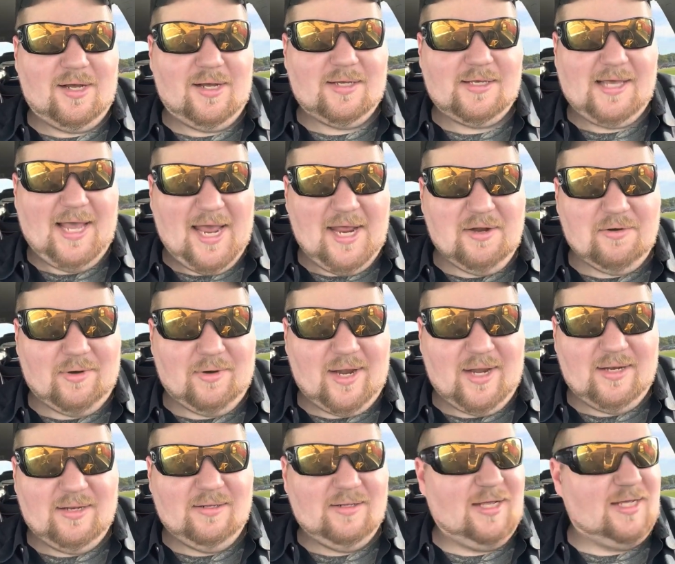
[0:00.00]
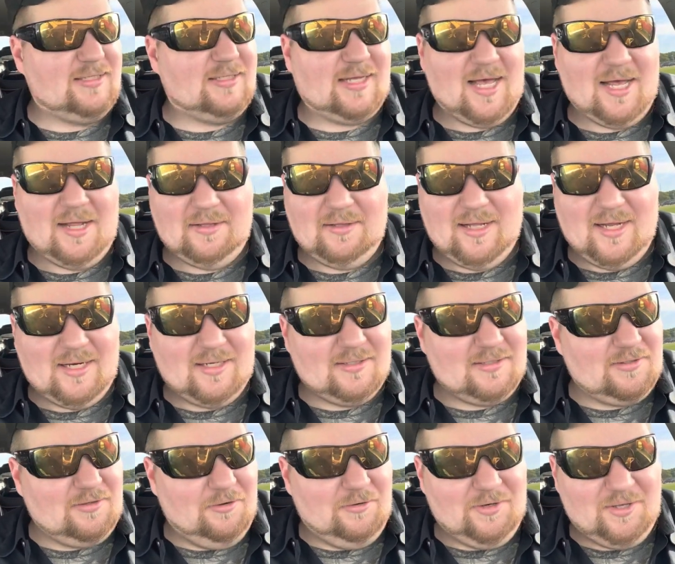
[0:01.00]
Gatorade? That's got a lot of
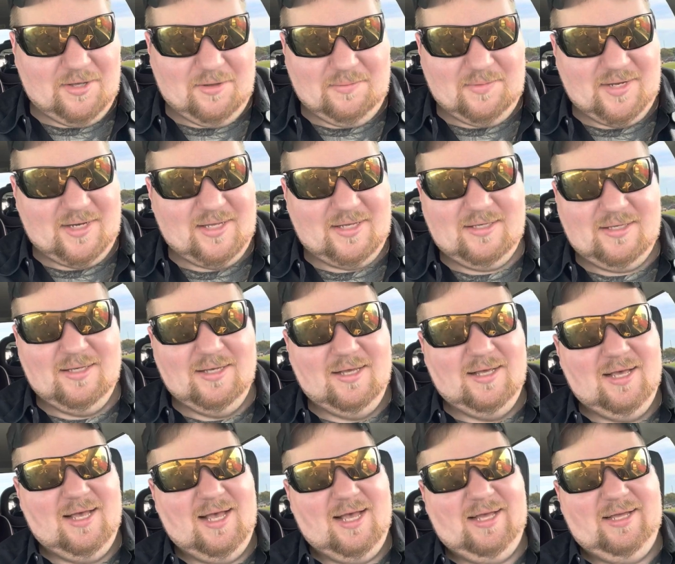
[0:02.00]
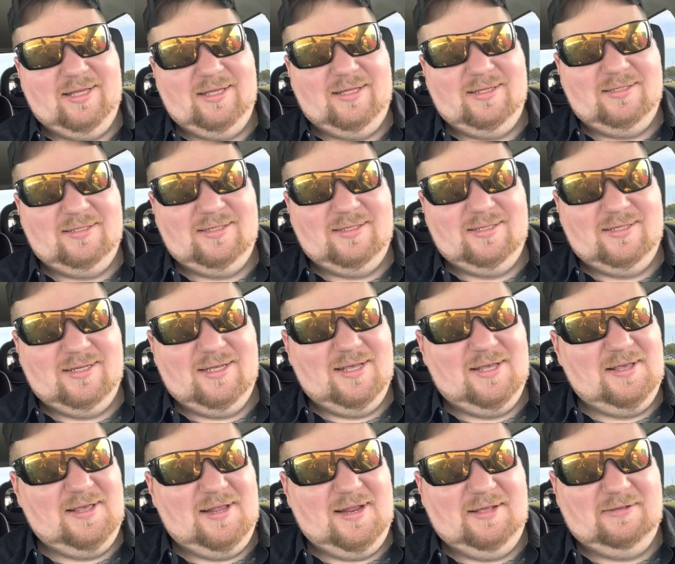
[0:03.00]
sodium in it. And
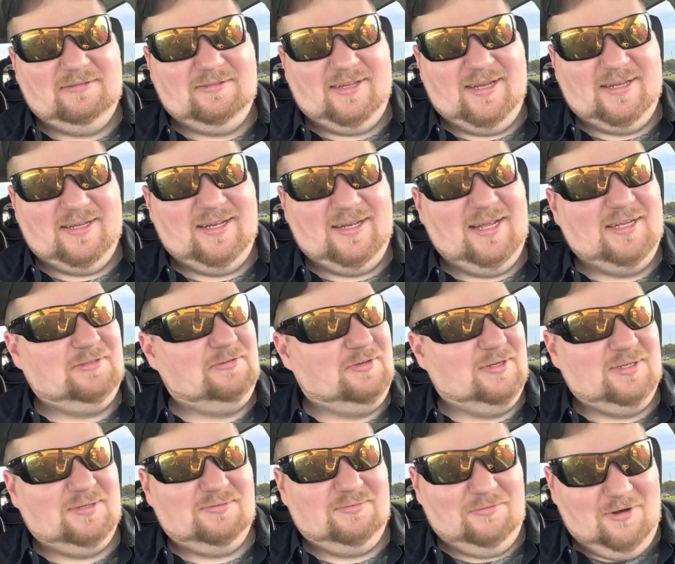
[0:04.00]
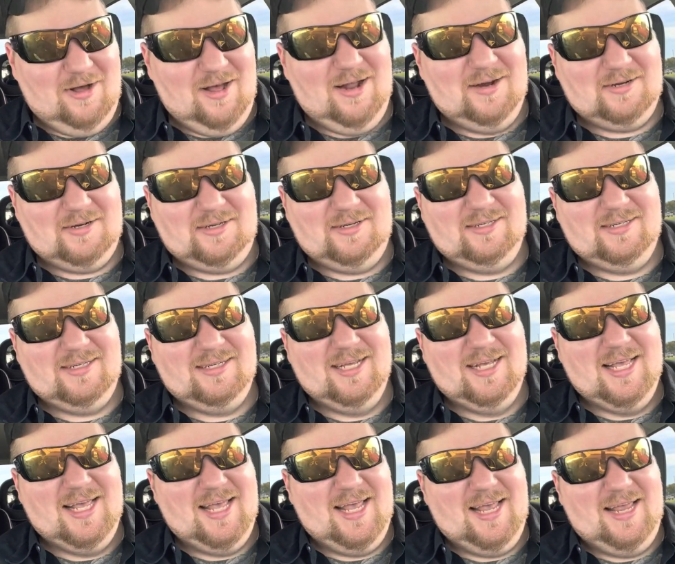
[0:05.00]
I was like, and I drink water,
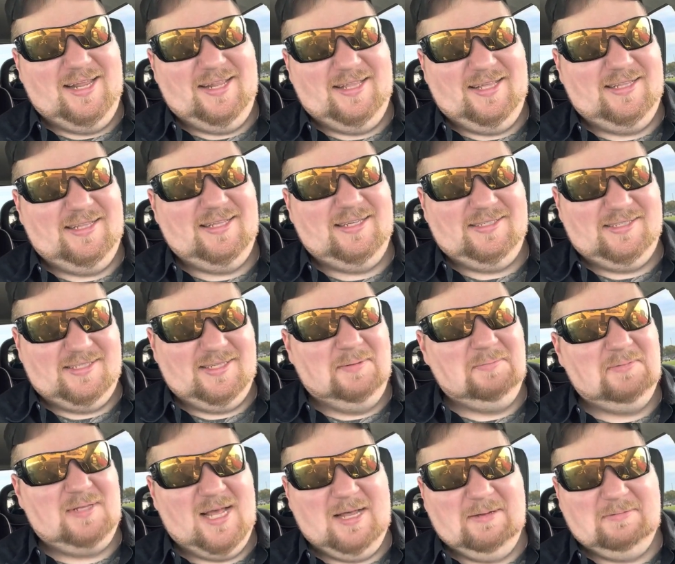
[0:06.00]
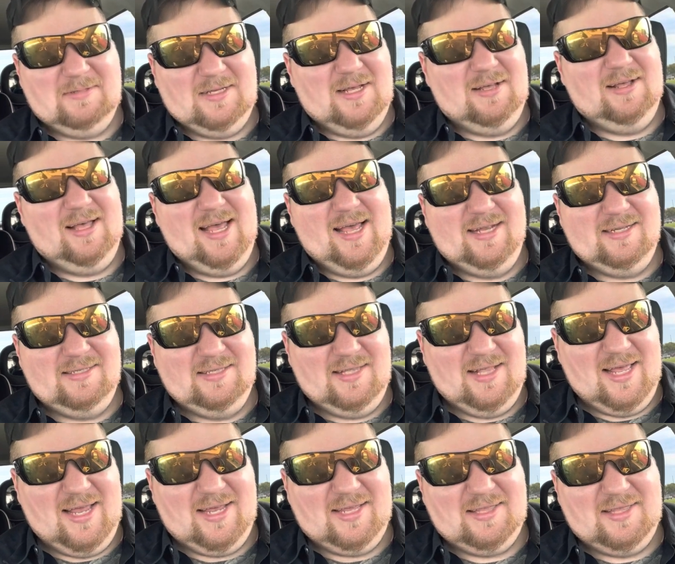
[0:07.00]
and then there's sometimes I'll add
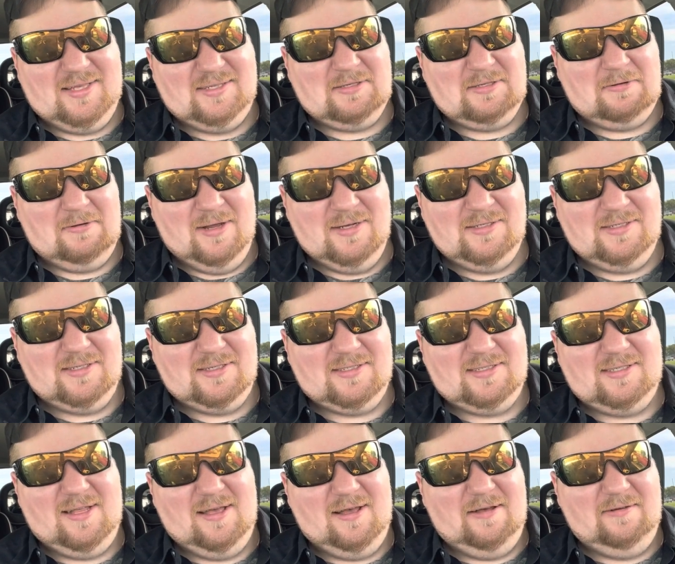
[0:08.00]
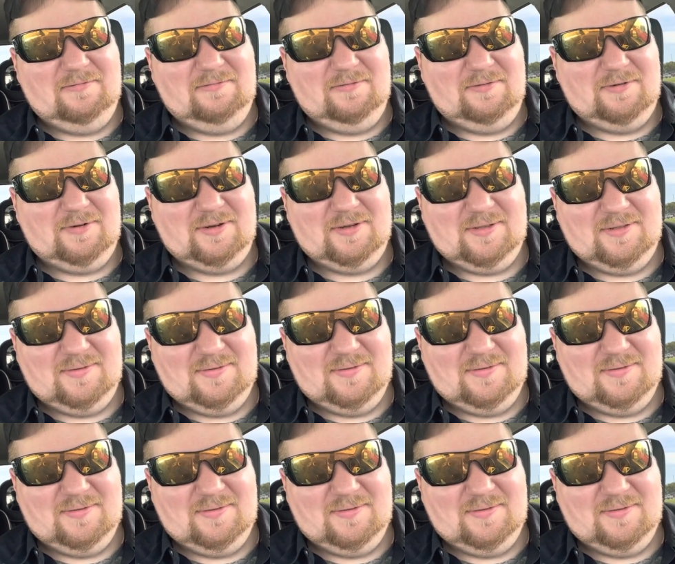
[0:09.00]
like the squencher stuff for,